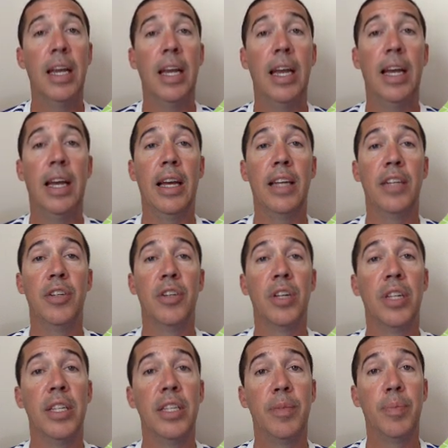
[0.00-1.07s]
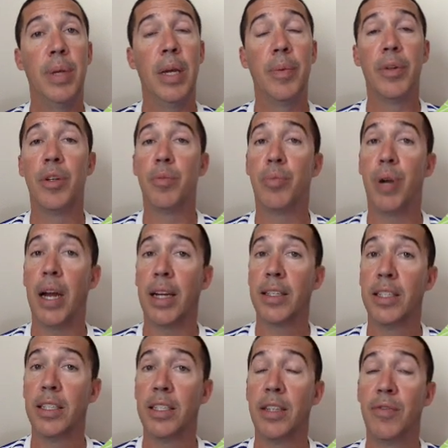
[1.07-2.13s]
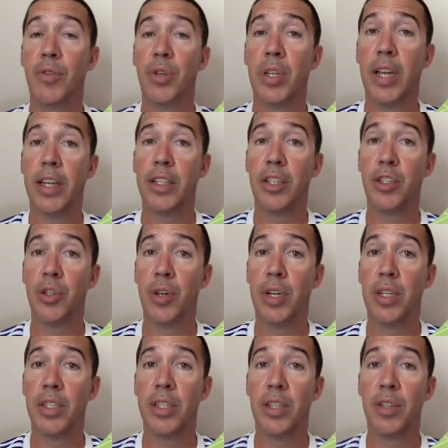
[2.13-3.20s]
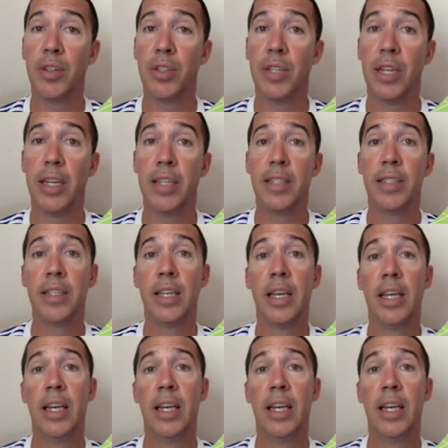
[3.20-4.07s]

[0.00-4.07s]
and you'll at least be able to practice if you would like to join us on those nights,